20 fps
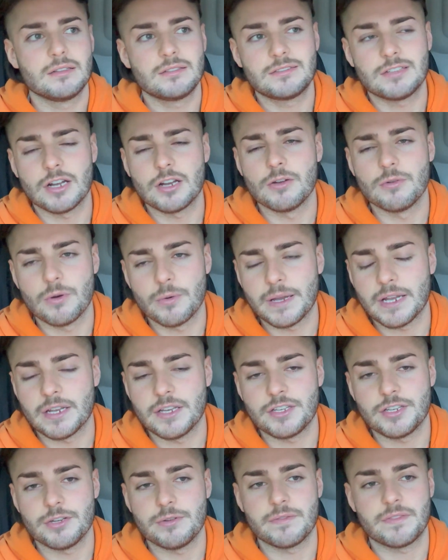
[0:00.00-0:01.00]
Don't know what we're going to
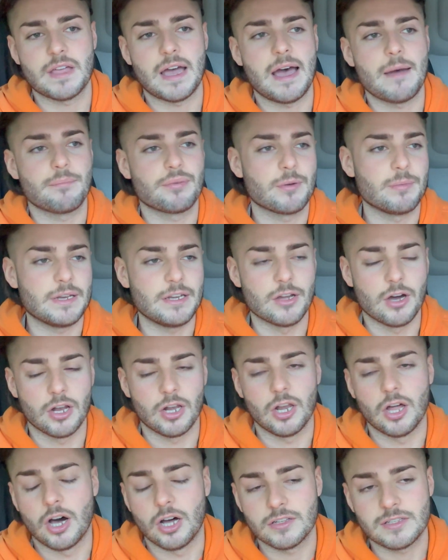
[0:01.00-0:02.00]
do with that. Probably not a
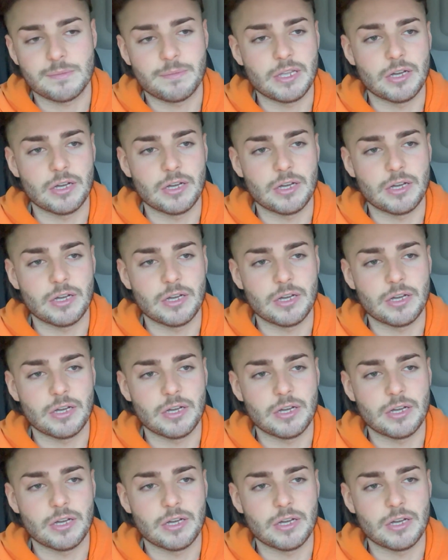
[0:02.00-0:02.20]
lot, to be